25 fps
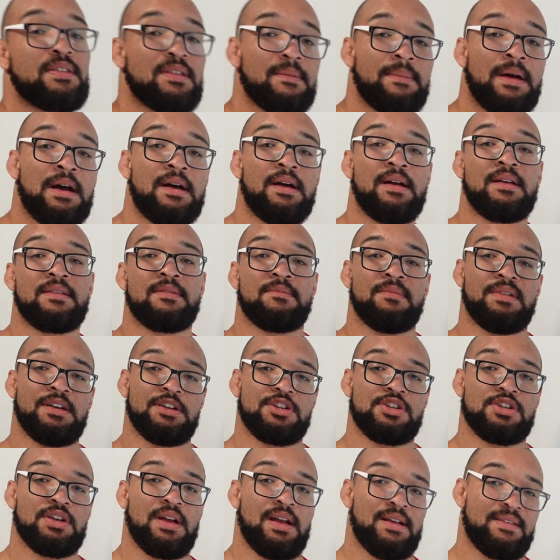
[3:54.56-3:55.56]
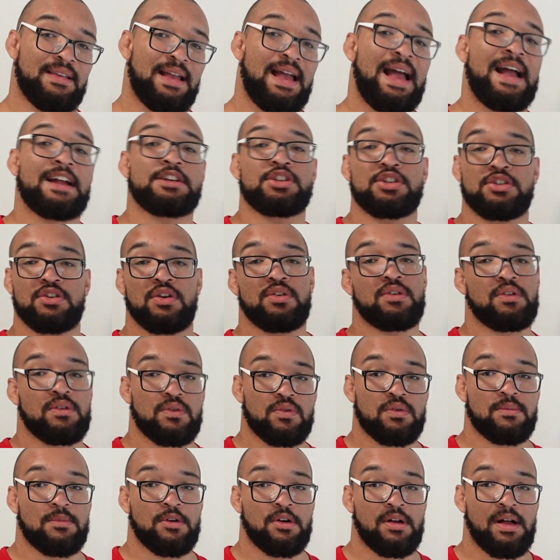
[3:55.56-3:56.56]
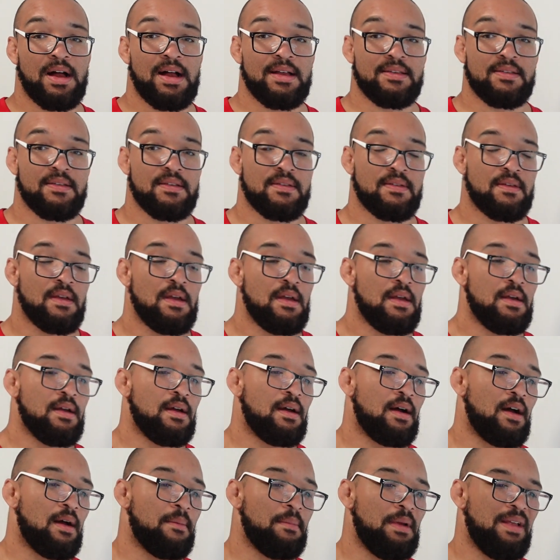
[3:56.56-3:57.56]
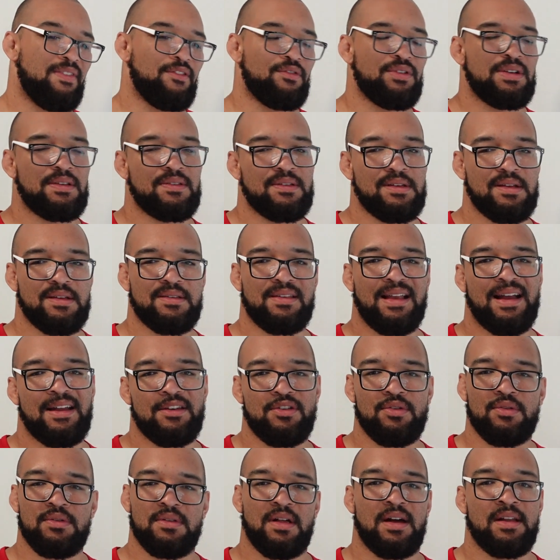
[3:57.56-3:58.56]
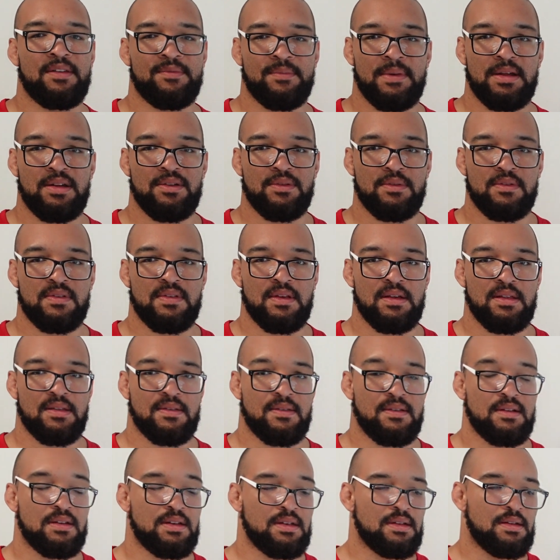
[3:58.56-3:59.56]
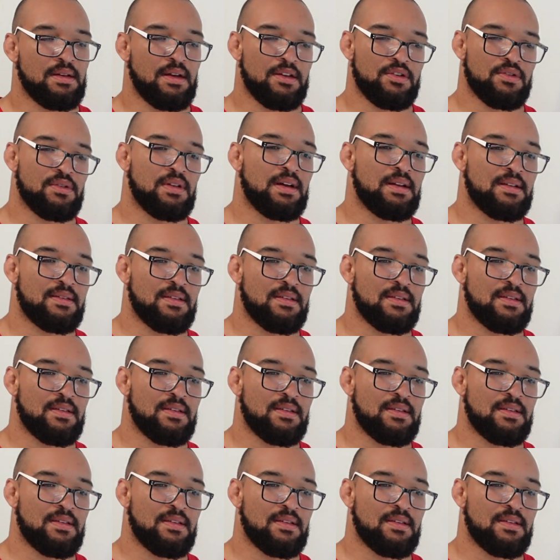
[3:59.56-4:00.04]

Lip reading: about as much as I actually go to normal classes. And the reason is I do a lot of my own study. I do a lot of